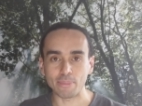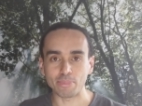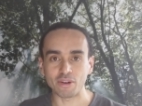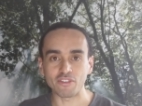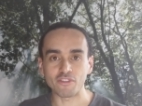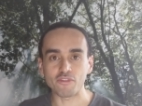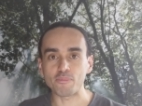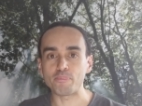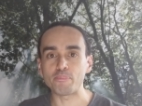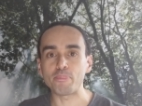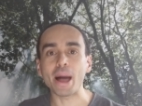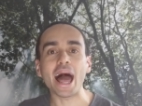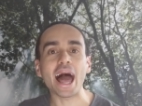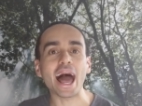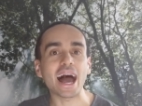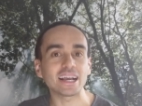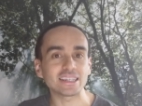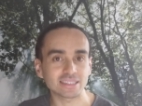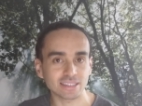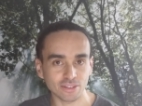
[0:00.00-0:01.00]
of
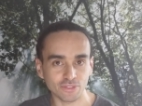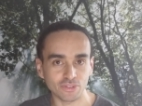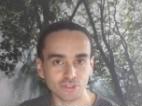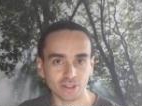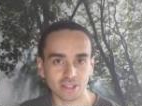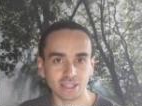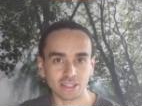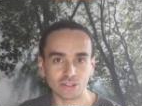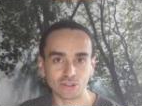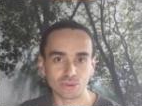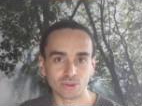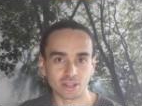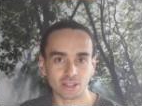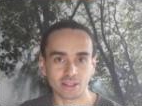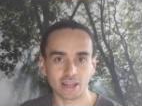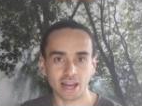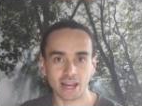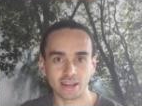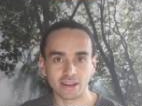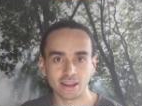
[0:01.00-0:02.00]
passively doing
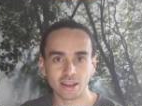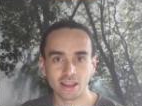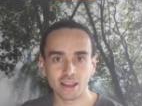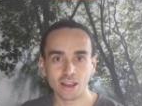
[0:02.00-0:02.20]
that,